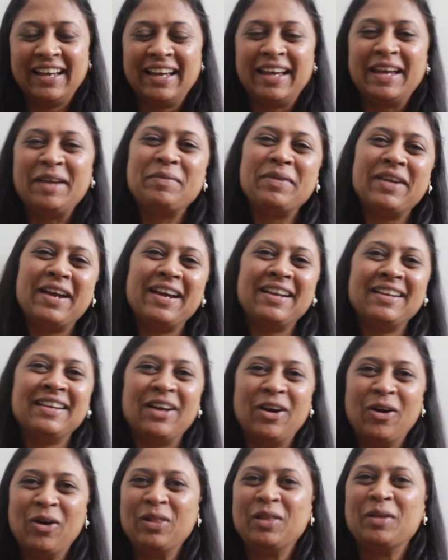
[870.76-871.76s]
Hey Brian,
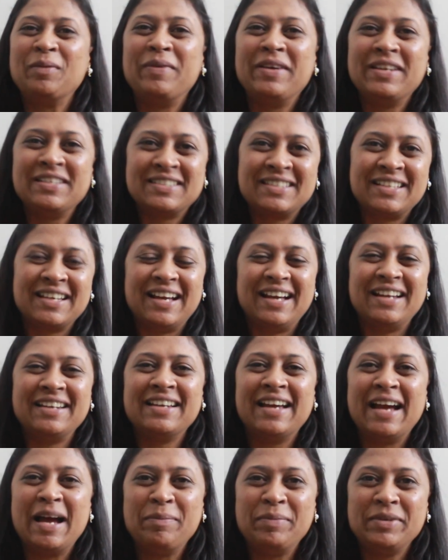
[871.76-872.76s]
all the best and
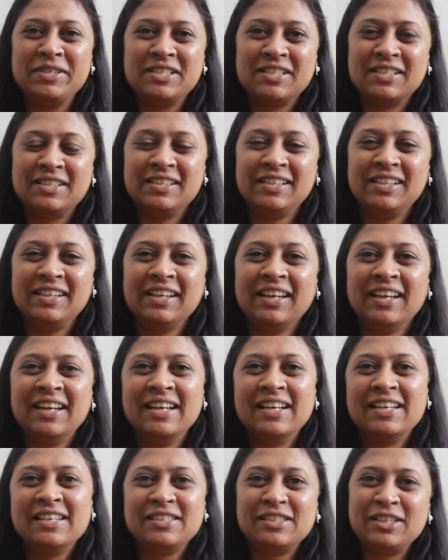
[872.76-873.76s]
happy journey.
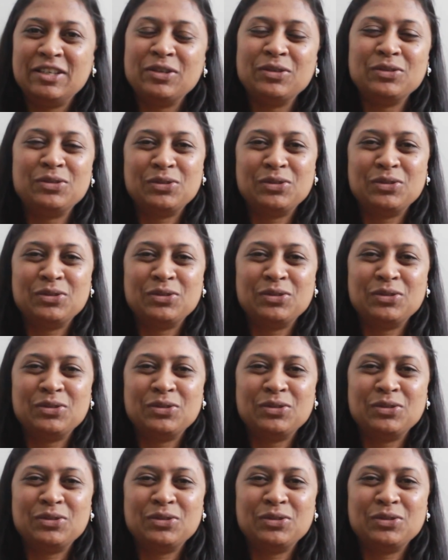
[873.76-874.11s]
See you